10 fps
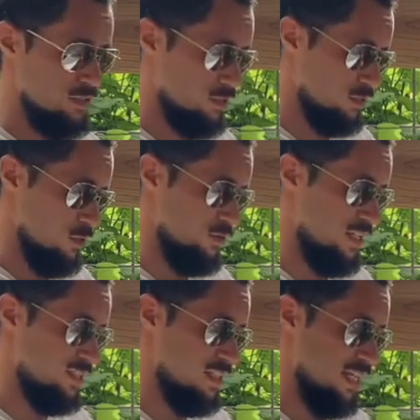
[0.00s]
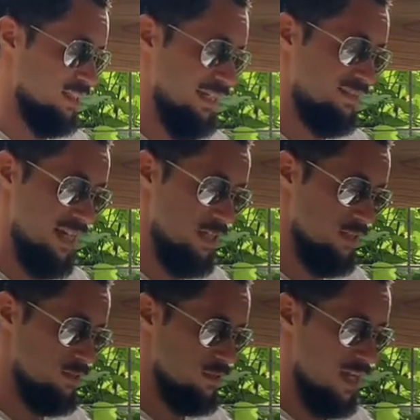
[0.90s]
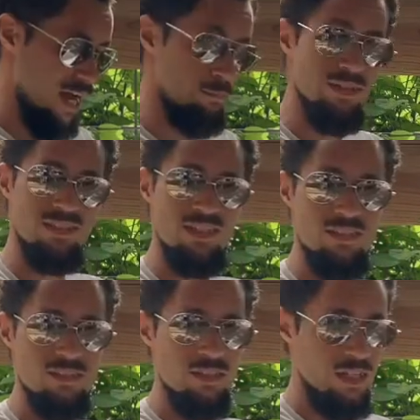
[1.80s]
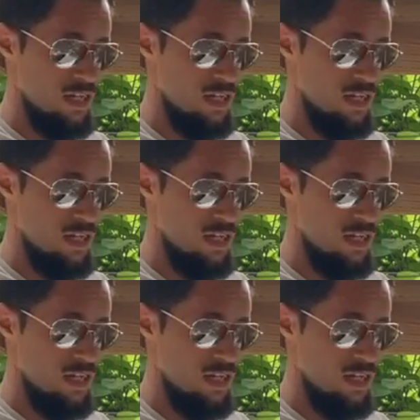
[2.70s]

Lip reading: so things like lantana, hibiscus.